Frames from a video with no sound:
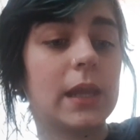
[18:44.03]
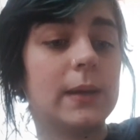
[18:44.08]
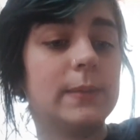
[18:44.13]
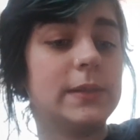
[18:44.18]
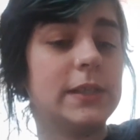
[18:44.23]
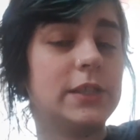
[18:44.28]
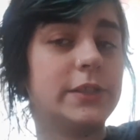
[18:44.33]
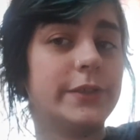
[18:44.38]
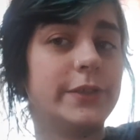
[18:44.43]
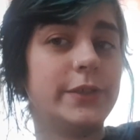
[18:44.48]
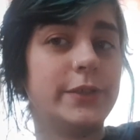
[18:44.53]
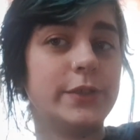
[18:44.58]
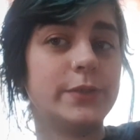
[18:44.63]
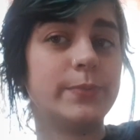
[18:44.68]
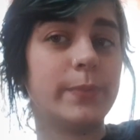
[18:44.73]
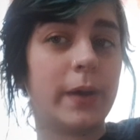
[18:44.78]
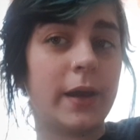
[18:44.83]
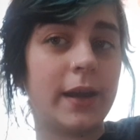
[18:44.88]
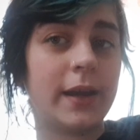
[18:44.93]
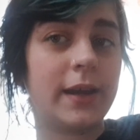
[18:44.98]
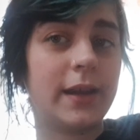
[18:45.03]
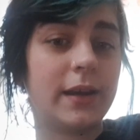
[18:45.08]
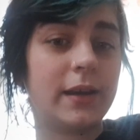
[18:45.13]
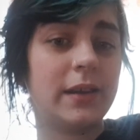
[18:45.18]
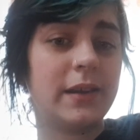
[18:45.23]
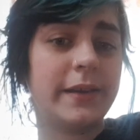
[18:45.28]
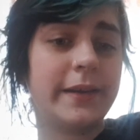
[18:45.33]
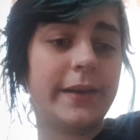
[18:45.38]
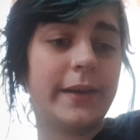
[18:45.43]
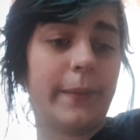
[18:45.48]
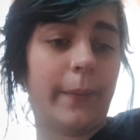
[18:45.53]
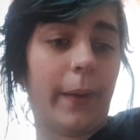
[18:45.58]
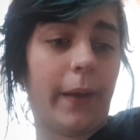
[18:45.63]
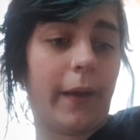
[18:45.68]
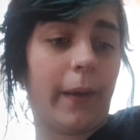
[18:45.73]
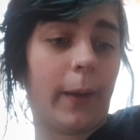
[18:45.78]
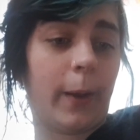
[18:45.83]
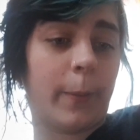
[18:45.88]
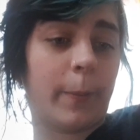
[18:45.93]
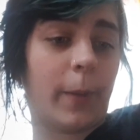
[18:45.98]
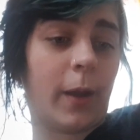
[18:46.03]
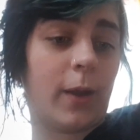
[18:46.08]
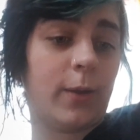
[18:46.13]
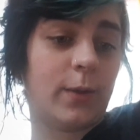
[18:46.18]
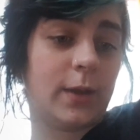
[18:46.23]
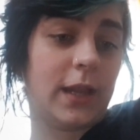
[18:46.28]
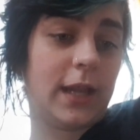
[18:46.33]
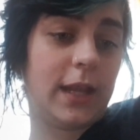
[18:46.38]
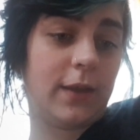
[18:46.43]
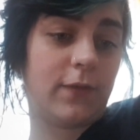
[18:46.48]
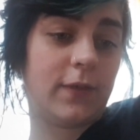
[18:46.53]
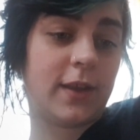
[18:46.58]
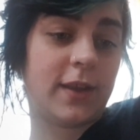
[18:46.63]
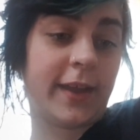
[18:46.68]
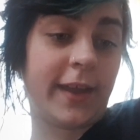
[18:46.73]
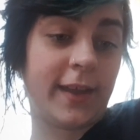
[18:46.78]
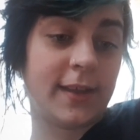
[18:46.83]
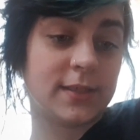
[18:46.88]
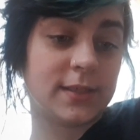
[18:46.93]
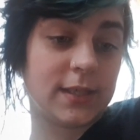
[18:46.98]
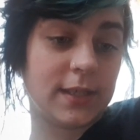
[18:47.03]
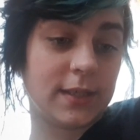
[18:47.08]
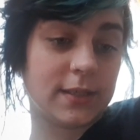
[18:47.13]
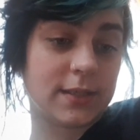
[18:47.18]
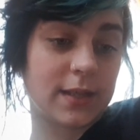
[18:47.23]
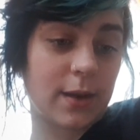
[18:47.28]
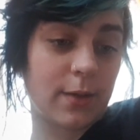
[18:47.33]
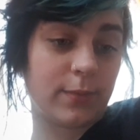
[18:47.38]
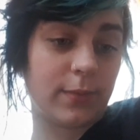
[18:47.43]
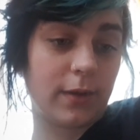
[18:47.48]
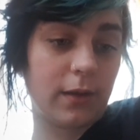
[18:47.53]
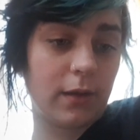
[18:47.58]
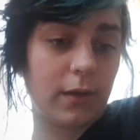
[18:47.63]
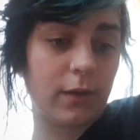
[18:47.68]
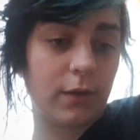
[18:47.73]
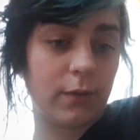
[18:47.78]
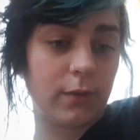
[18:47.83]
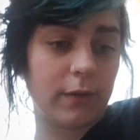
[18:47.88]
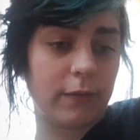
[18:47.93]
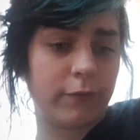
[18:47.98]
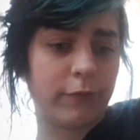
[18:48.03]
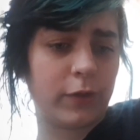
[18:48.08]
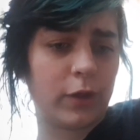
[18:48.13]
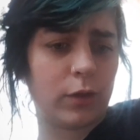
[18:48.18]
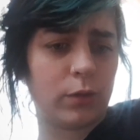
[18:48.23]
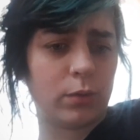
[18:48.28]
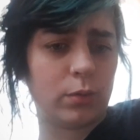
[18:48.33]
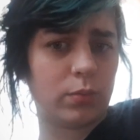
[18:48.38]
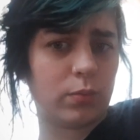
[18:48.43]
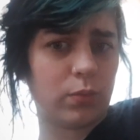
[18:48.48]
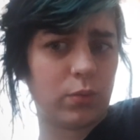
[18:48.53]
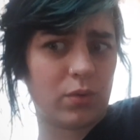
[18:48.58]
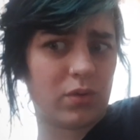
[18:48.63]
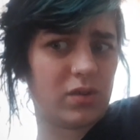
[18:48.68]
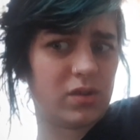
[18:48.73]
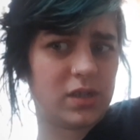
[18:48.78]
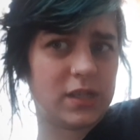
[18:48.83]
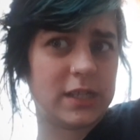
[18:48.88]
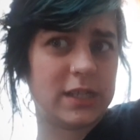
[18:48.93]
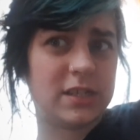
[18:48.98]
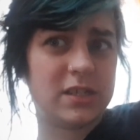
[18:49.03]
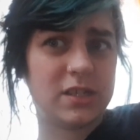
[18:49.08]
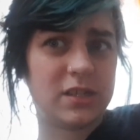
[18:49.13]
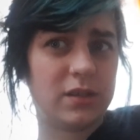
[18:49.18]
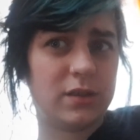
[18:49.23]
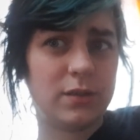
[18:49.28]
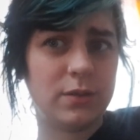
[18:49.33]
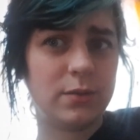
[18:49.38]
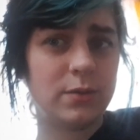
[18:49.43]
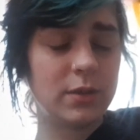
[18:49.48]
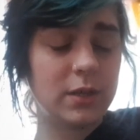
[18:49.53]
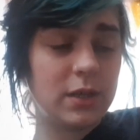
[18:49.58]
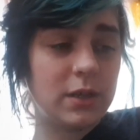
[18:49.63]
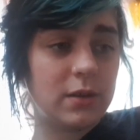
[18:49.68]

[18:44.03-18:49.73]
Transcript: Please don't use mine. I will leave Casey's down below if you wanted to.